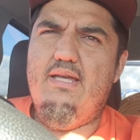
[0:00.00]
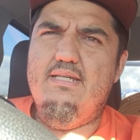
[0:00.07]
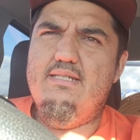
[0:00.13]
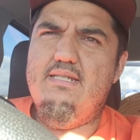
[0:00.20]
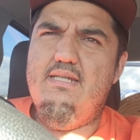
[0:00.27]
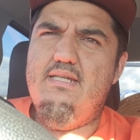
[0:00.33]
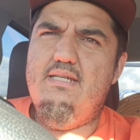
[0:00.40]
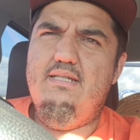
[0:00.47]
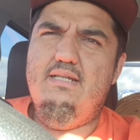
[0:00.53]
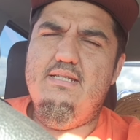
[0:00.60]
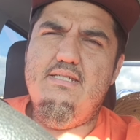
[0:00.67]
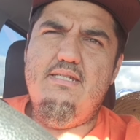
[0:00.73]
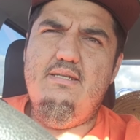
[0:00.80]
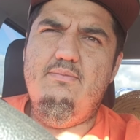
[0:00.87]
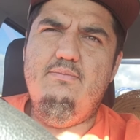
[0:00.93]
I see I
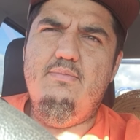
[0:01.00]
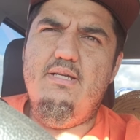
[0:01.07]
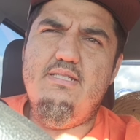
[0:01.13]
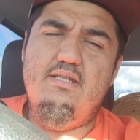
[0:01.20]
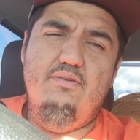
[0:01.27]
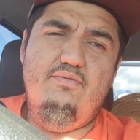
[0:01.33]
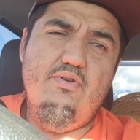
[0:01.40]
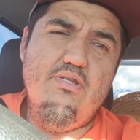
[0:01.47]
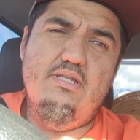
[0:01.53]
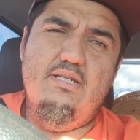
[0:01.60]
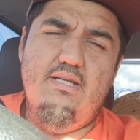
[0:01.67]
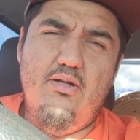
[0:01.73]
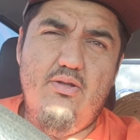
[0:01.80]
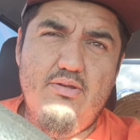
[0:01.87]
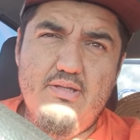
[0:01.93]
see myself using
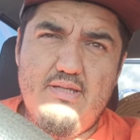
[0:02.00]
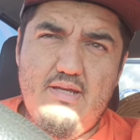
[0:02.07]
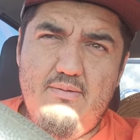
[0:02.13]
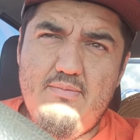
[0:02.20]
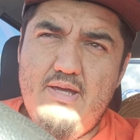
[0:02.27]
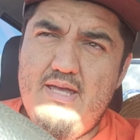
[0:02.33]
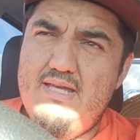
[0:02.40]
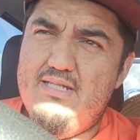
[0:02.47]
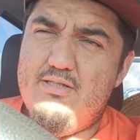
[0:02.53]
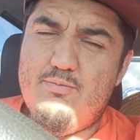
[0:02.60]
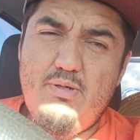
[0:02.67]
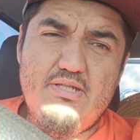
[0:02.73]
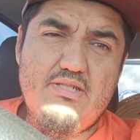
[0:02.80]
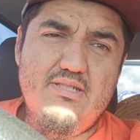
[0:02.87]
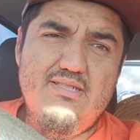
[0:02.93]
it all the time,
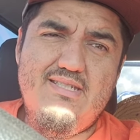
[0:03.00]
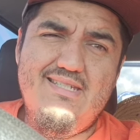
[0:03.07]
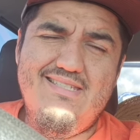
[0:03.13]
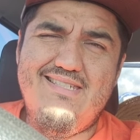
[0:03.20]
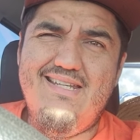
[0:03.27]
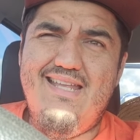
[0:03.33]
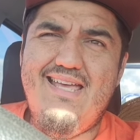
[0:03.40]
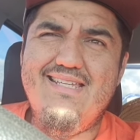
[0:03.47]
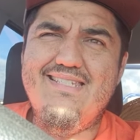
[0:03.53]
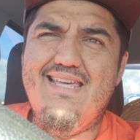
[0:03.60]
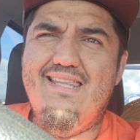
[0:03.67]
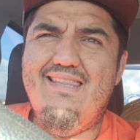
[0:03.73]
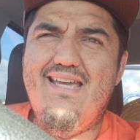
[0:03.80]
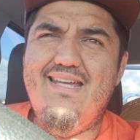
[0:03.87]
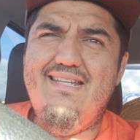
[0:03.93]
especially since it has
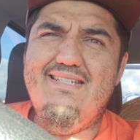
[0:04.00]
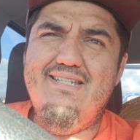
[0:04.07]
that light.